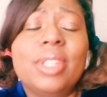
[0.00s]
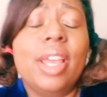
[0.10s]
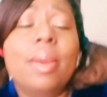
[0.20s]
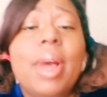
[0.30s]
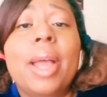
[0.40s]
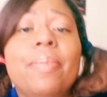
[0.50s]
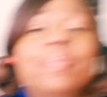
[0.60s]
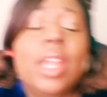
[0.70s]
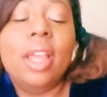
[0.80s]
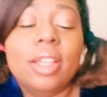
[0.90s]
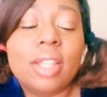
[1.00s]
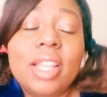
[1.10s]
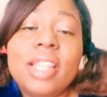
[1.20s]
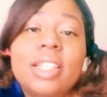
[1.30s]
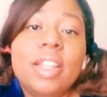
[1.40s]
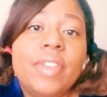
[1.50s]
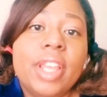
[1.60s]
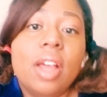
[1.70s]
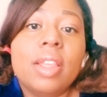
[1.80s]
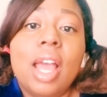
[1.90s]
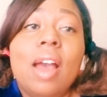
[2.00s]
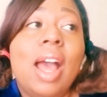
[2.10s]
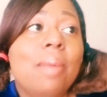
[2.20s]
So anyway, so let's get into the video, y'all.